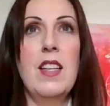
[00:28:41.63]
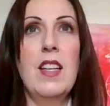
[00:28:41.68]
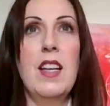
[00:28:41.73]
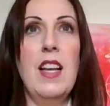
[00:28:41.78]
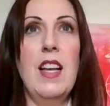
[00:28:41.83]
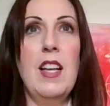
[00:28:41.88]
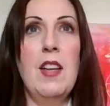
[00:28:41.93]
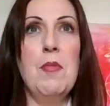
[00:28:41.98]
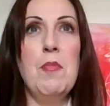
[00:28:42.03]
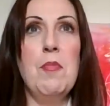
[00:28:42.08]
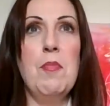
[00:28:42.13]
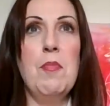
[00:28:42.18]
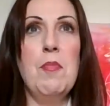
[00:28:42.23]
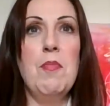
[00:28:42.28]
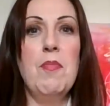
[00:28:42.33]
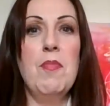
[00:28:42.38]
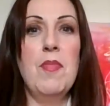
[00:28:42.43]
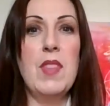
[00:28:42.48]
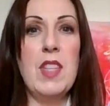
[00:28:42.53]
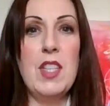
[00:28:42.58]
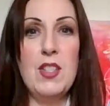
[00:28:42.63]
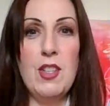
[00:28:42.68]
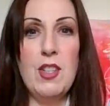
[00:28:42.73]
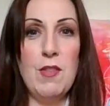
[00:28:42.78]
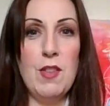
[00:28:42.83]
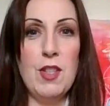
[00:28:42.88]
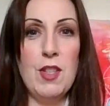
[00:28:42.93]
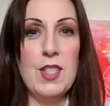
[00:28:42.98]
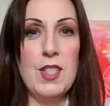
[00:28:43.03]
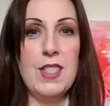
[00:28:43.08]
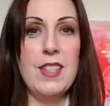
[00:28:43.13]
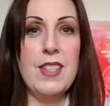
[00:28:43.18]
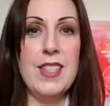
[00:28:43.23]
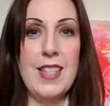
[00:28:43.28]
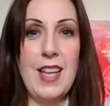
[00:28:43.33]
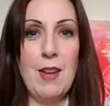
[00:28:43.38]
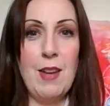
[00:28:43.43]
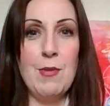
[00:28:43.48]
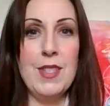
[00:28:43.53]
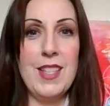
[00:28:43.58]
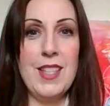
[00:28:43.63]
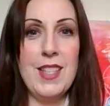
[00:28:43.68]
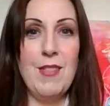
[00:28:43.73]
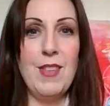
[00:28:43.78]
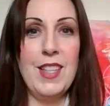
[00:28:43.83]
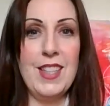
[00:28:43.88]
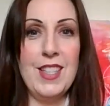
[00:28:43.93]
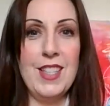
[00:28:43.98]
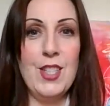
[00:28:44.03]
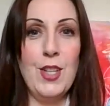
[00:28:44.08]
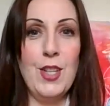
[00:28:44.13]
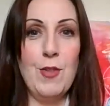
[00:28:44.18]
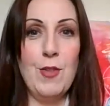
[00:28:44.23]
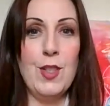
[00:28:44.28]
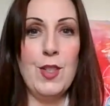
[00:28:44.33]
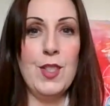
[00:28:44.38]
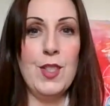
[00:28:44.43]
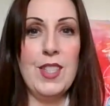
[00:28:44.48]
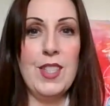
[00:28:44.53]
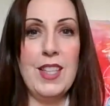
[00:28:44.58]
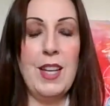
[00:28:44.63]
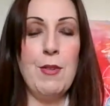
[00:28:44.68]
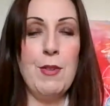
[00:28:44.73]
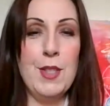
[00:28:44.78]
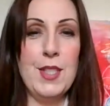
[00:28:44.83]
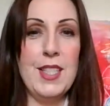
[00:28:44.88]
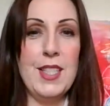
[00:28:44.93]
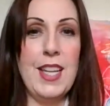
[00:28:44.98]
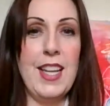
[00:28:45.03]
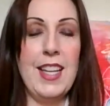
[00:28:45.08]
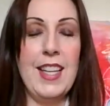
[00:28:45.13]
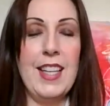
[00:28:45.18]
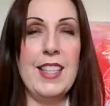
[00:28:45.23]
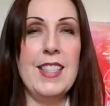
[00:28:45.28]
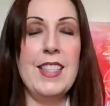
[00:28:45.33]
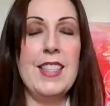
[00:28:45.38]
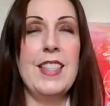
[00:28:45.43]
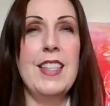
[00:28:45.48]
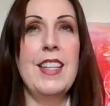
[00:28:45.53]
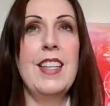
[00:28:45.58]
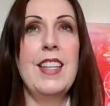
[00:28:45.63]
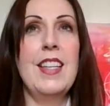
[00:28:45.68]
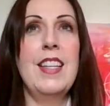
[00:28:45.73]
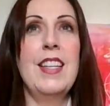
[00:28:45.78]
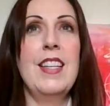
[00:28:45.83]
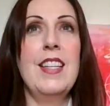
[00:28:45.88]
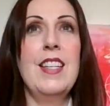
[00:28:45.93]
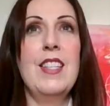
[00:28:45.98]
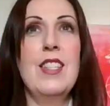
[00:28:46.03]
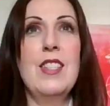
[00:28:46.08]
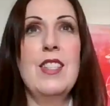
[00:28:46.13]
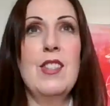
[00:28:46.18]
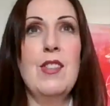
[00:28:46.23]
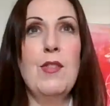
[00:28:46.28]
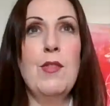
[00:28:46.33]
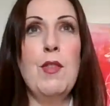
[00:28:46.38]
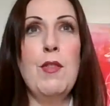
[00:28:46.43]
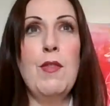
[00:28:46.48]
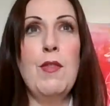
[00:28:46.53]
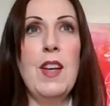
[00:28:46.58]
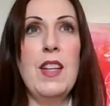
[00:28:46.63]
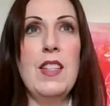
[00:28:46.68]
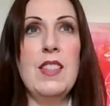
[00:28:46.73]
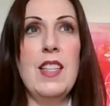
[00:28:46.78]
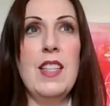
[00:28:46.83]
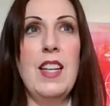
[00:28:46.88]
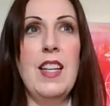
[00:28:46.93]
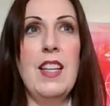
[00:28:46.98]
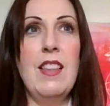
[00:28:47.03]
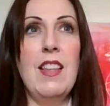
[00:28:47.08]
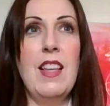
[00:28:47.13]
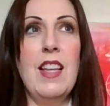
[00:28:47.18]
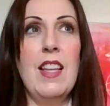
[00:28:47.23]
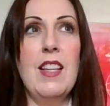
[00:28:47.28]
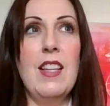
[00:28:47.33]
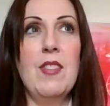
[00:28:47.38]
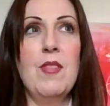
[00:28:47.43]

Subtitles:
the shivers, because I was having the shivers and they were saying it. So if you felt anything,